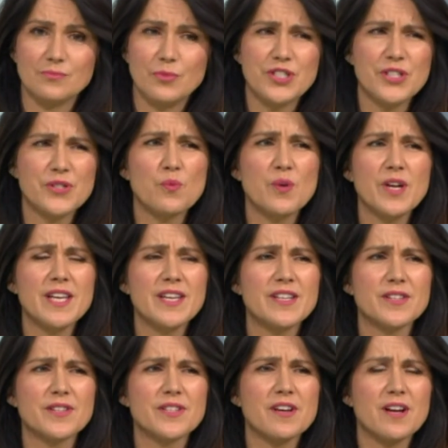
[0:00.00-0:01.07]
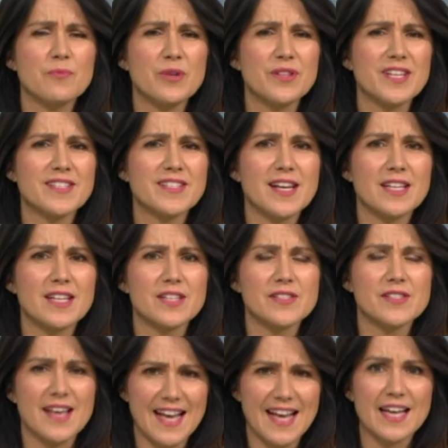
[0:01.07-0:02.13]
Which is weird at the time when they're telling
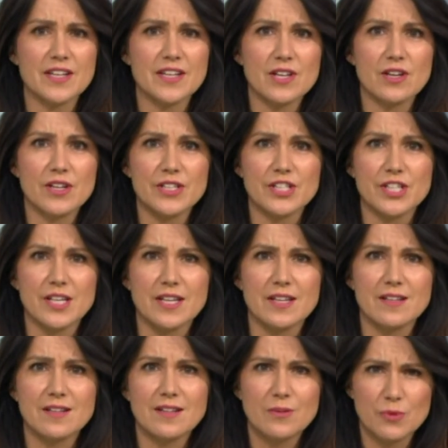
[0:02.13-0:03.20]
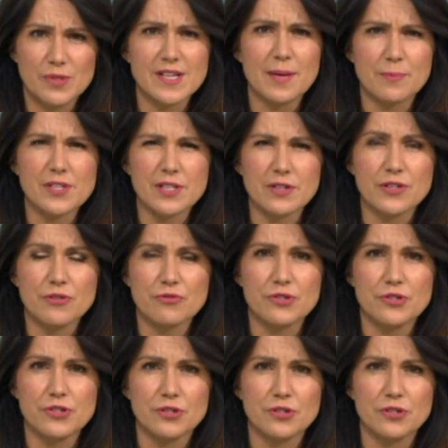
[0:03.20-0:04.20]
us that hand hygiene was absolutely crucial.